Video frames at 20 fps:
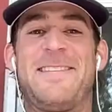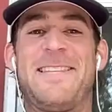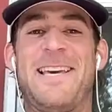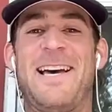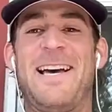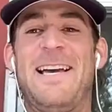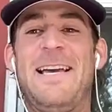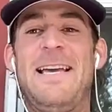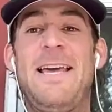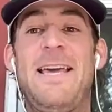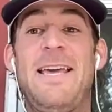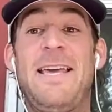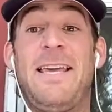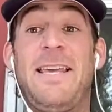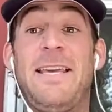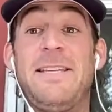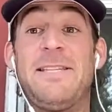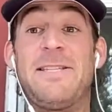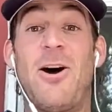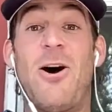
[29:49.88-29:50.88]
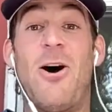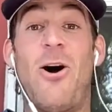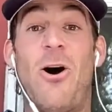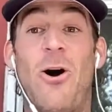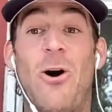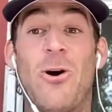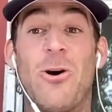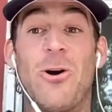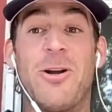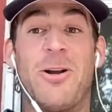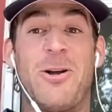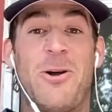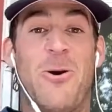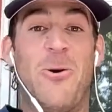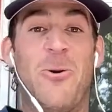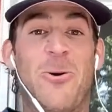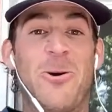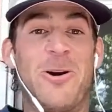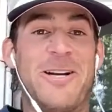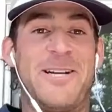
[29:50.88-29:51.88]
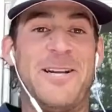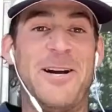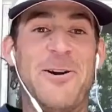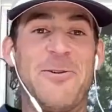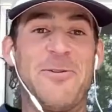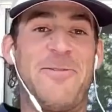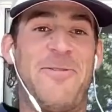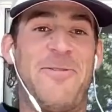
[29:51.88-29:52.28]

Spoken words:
love he's a hardcore goat